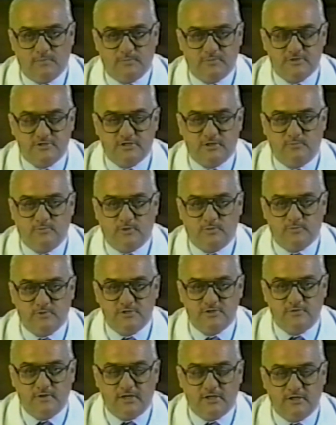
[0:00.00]
it's somewhat
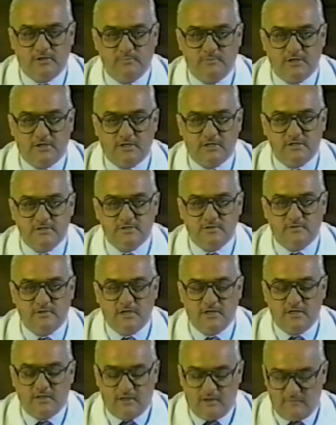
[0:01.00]
restricted because
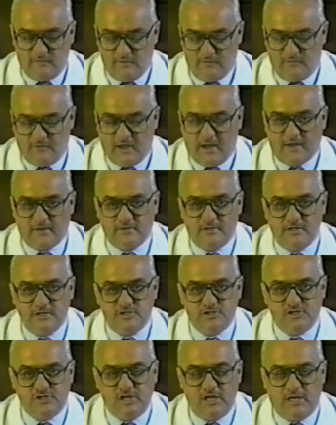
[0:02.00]
of the fact that it's
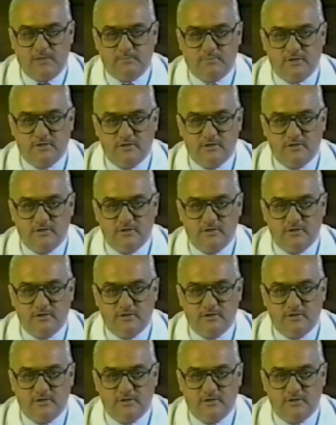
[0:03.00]
cheap.